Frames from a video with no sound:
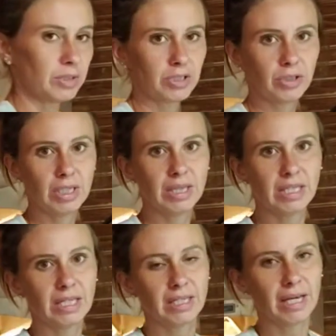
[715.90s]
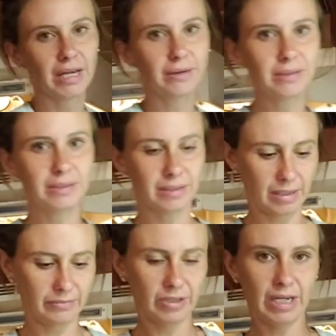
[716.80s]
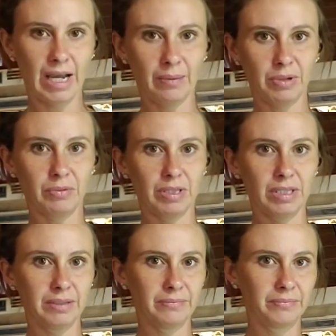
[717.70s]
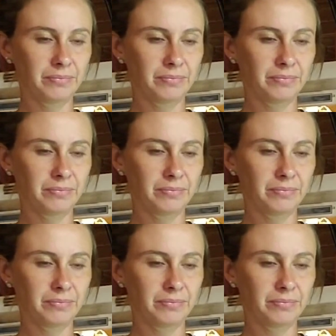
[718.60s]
it's good and thick now. I'm very happy with it.